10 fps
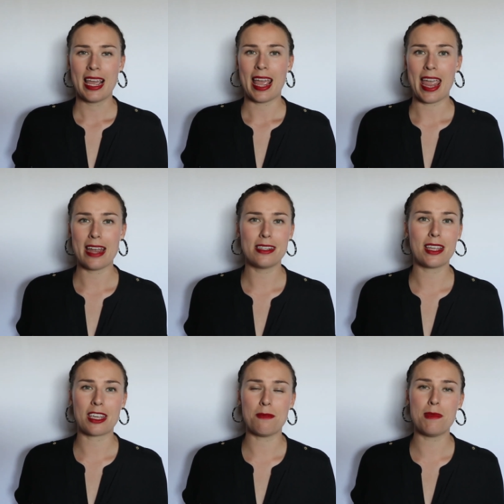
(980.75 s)
And
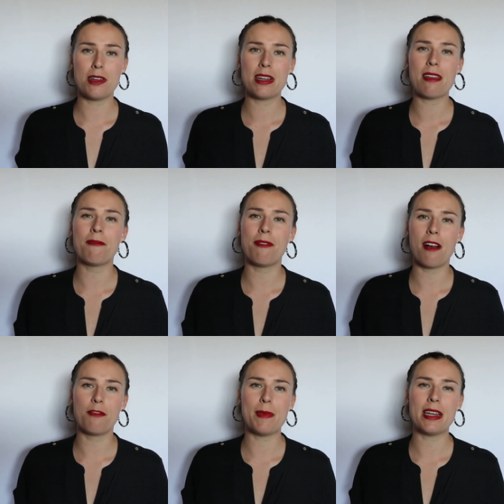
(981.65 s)
the community
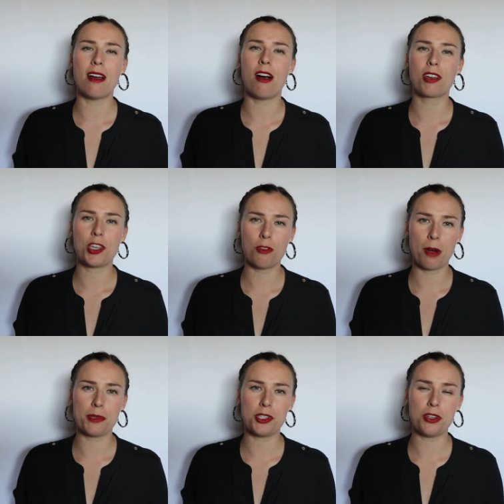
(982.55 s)
involvement all
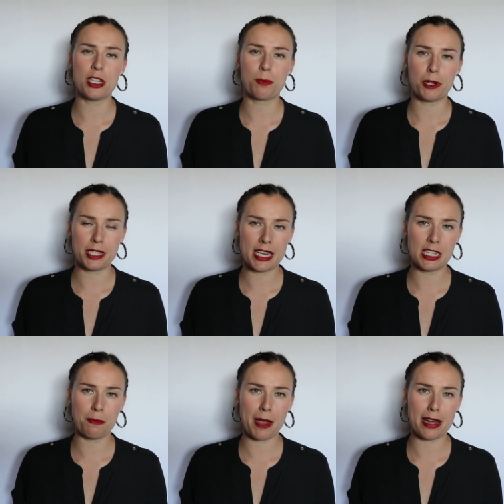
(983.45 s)
QUARMS students
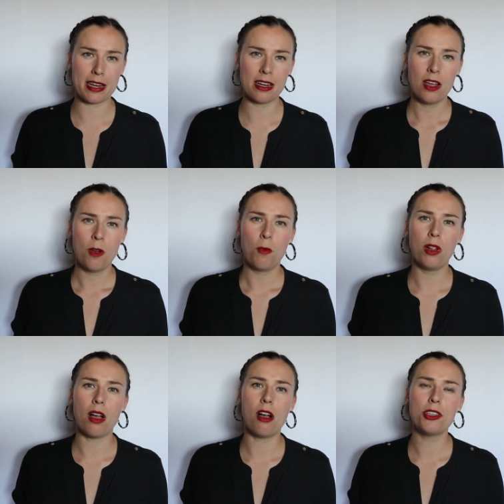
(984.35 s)
participate in
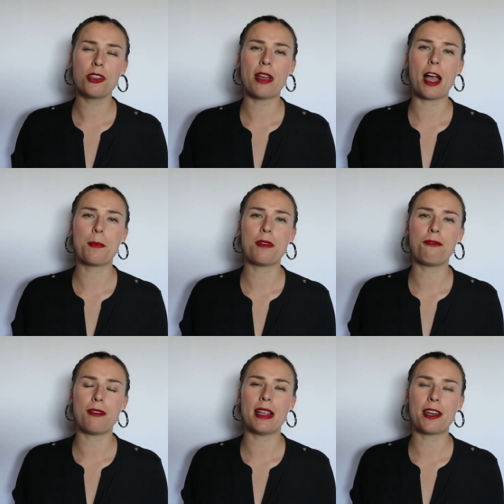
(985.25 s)
will also help you
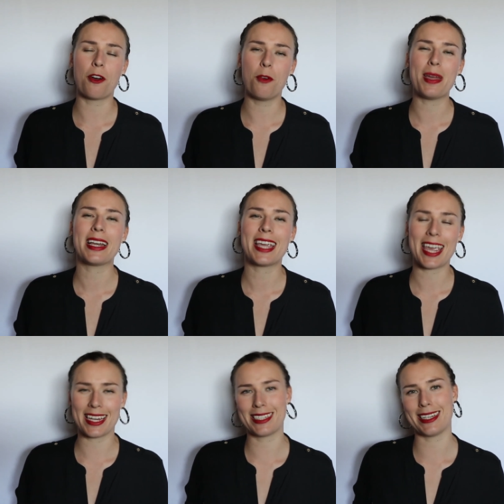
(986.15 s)
feel at home in
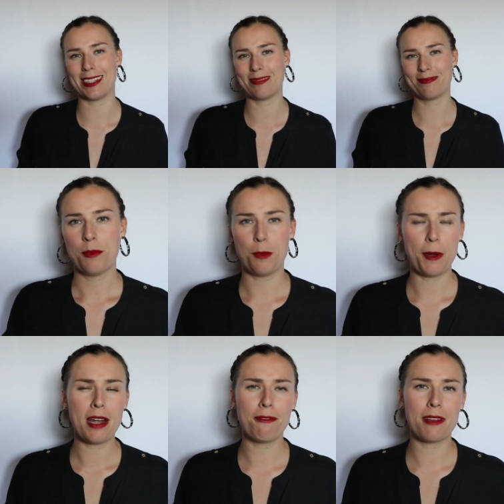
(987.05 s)
Kingston.
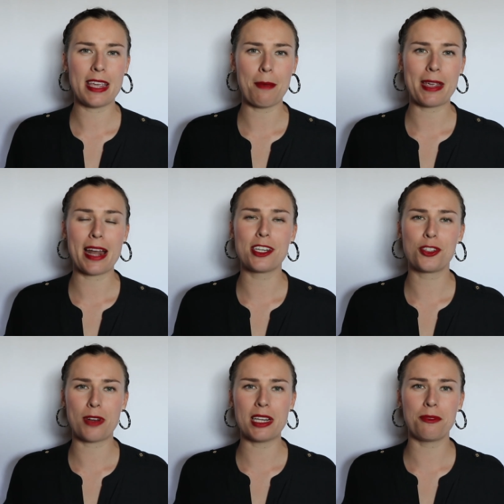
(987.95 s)
Preparing for the MCAT is
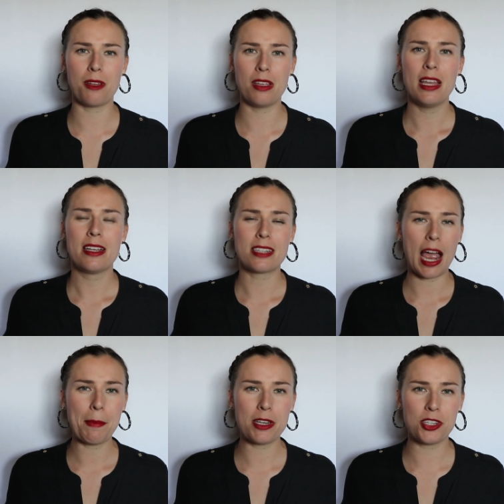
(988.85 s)
stressful,
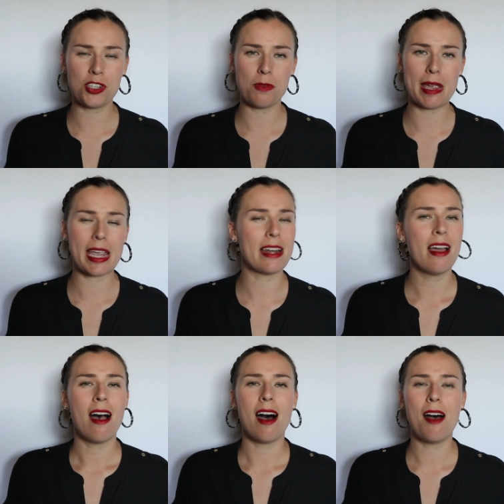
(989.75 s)
time-consuming, and
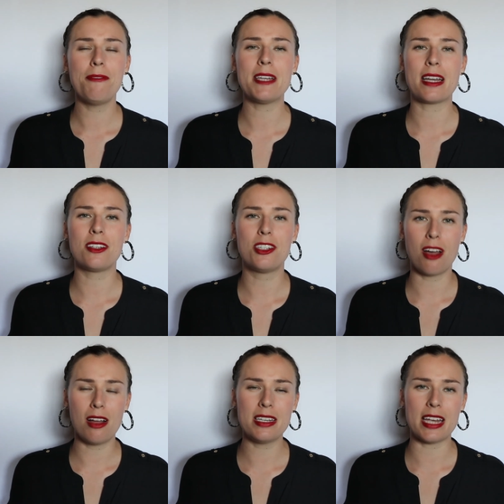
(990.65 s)
often
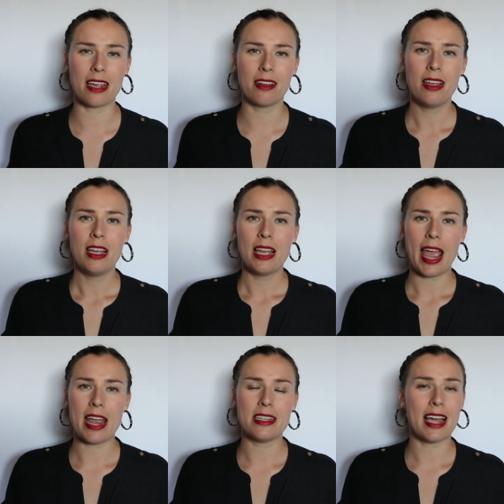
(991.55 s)
daunting,
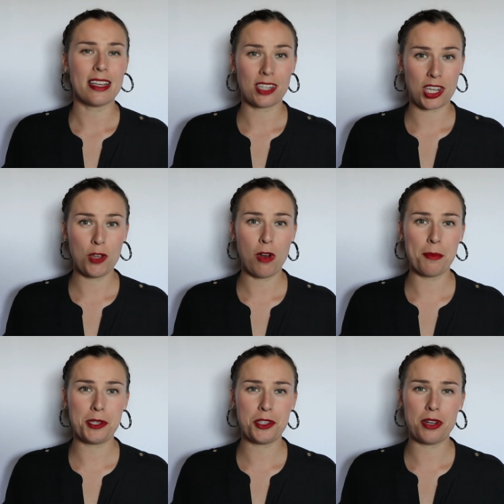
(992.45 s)
and as a
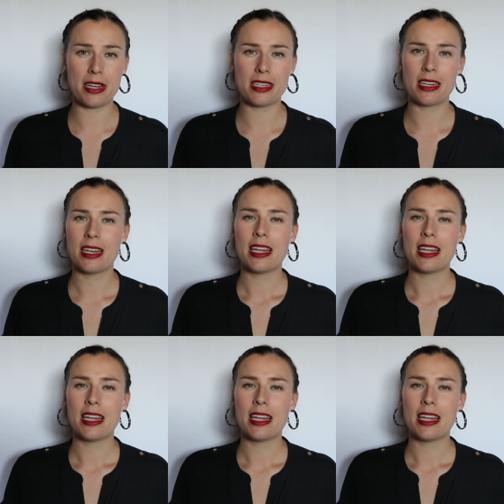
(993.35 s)
QUARMS student,